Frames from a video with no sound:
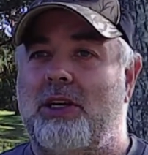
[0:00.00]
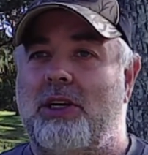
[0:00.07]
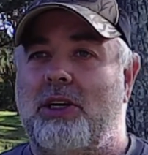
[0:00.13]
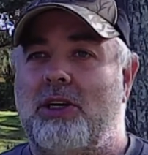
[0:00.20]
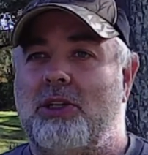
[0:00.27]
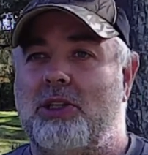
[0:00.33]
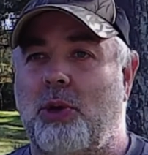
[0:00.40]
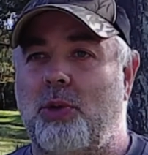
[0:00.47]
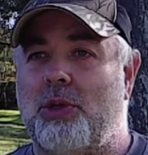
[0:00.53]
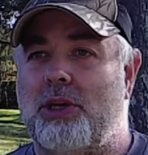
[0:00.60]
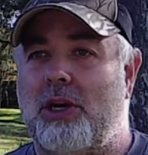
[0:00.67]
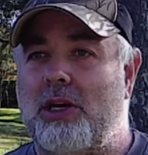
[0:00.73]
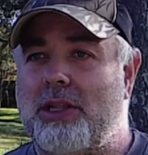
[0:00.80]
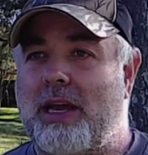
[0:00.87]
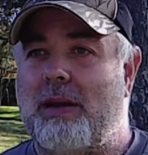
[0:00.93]
So with
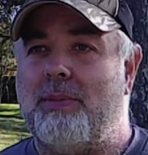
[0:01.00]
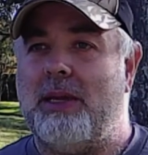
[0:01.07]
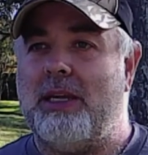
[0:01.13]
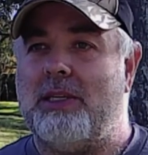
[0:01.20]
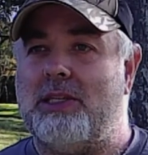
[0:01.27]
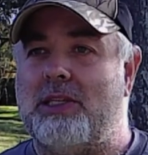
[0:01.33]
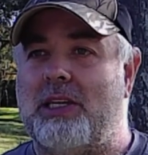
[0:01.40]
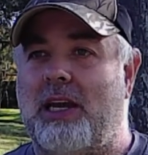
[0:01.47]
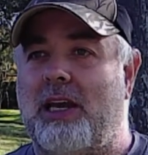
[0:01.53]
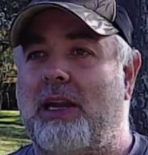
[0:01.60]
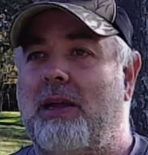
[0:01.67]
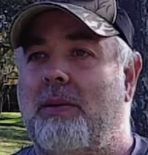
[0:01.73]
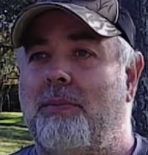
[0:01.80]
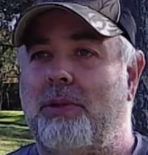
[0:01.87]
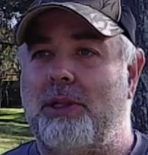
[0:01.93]
all that being said,
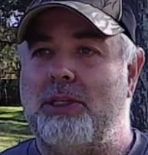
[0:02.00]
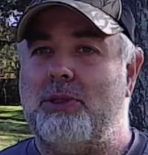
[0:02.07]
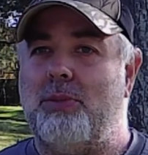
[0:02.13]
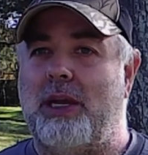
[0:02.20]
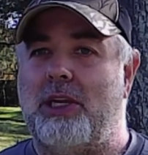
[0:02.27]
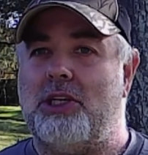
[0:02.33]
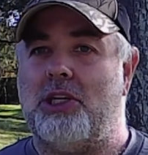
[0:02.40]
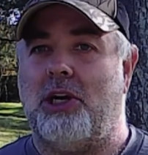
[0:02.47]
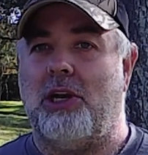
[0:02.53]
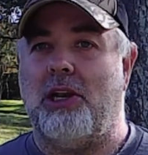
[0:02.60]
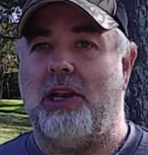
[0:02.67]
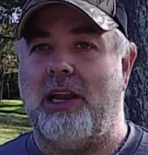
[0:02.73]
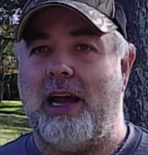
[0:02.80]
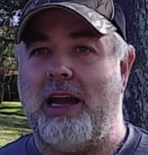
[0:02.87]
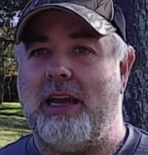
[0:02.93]
please make sure to
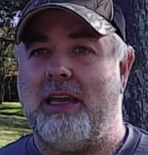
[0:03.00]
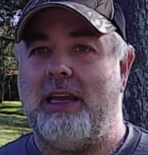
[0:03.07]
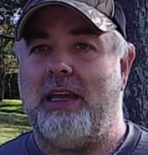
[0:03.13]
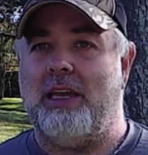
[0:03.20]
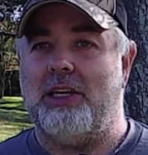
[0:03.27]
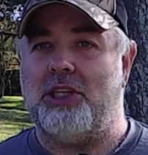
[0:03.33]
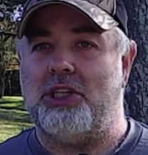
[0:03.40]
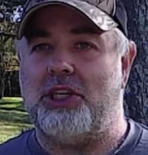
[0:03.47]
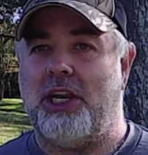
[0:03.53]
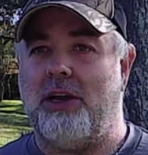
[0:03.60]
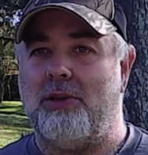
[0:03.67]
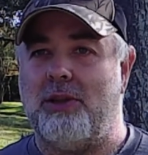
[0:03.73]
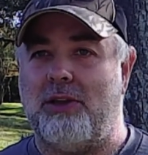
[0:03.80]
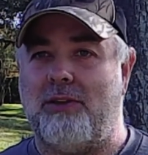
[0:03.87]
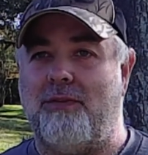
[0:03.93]
like and
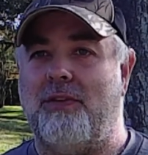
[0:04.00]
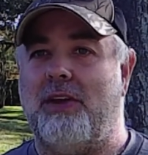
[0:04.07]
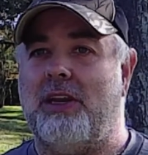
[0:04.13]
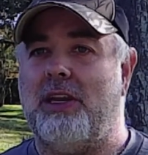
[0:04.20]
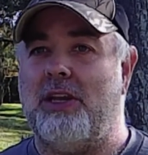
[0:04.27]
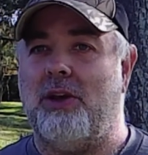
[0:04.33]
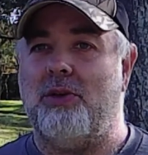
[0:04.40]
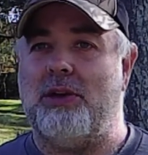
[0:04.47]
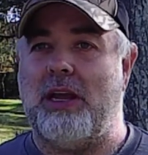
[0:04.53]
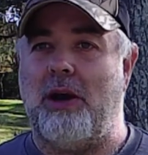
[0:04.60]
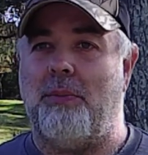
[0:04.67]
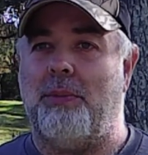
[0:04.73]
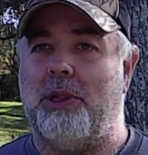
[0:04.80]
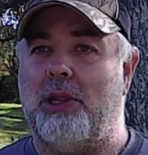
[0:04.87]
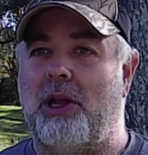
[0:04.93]
share this video
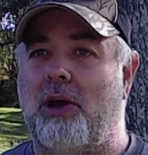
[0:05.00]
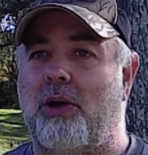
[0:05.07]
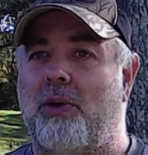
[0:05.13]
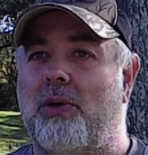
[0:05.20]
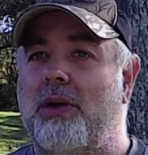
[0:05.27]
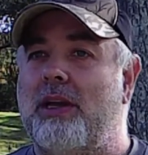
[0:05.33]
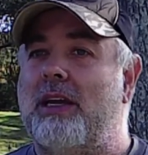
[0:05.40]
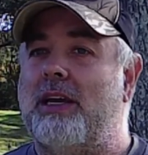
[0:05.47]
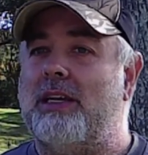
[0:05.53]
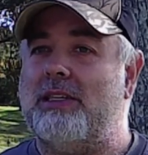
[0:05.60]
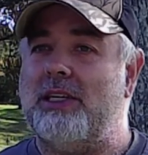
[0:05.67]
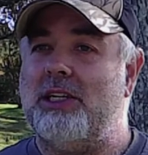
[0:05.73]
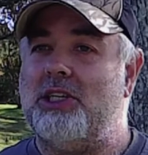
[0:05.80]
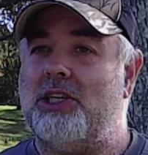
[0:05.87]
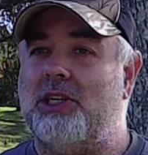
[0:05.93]
down below.
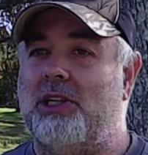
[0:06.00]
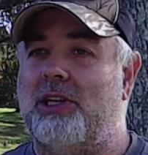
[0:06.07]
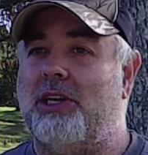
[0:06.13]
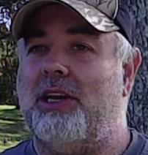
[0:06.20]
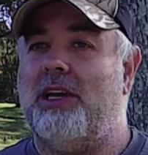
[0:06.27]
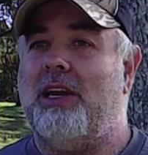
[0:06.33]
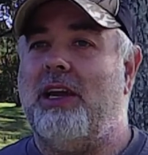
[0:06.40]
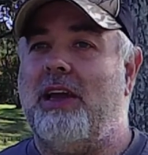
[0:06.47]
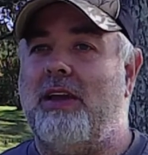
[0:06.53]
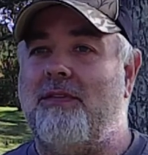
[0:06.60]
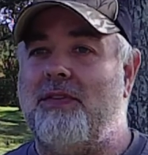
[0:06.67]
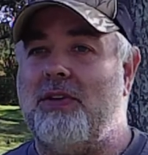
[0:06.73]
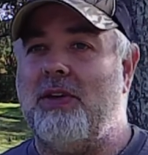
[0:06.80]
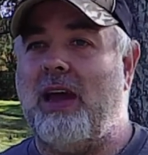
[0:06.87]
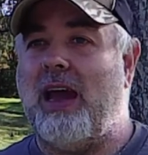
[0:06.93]
Additionally,
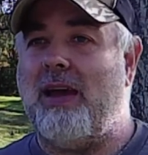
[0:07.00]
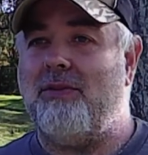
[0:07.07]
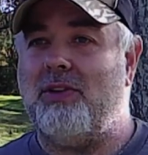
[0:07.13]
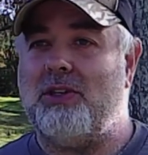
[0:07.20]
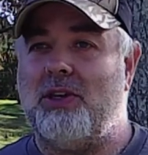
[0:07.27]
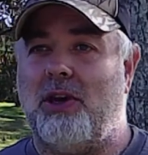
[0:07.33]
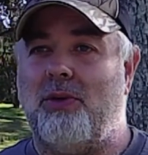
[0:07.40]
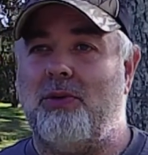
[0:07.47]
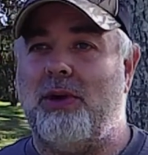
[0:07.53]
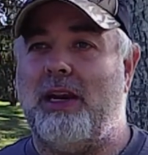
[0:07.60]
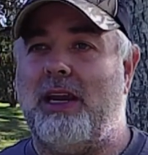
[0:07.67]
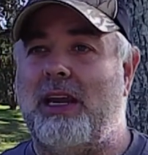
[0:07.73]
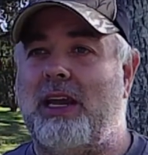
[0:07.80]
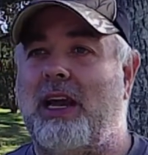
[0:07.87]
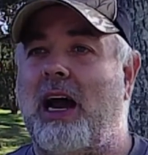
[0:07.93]
if you haven't
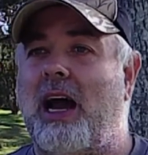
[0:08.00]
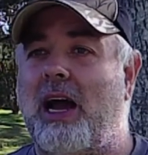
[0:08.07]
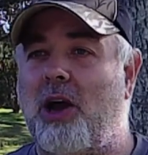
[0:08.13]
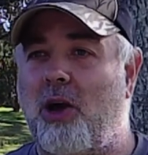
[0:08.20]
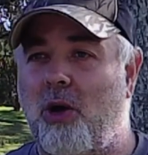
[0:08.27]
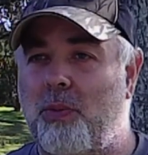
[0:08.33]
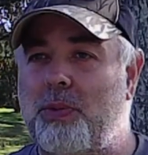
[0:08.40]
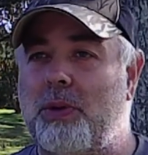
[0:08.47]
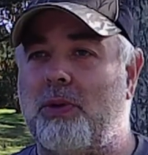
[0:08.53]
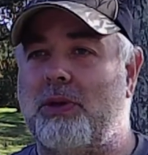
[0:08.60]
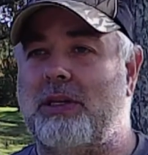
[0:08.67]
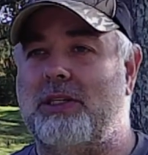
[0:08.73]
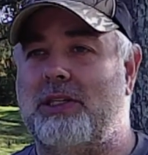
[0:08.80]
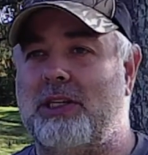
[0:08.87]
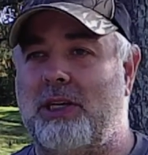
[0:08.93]
already, I hope you'll
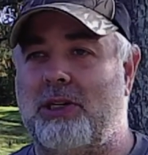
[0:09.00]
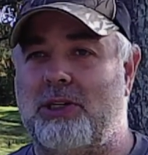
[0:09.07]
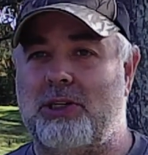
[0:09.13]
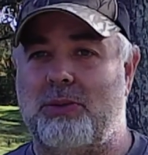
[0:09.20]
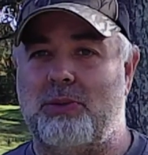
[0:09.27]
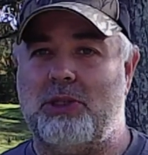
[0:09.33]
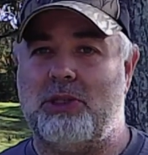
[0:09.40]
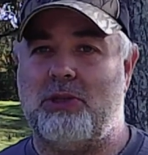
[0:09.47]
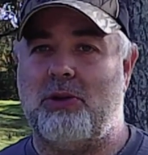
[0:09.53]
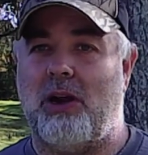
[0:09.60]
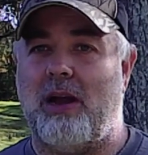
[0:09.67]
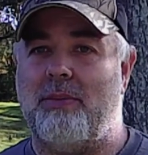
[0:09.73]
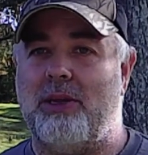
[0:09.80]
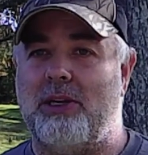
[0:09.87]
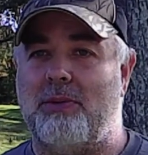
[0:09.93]
consider
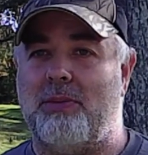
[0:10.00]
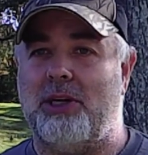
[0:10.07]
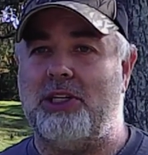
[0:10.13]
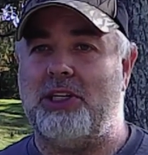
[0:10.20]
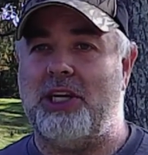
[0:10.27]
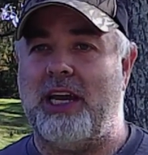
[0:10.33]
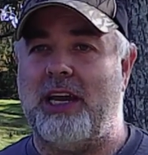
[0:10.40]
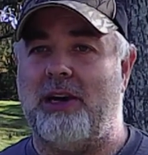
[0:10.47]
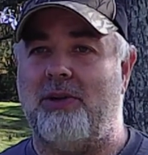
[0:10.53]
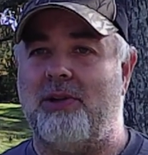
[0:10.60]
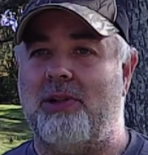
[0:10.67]
subscribing to my channel.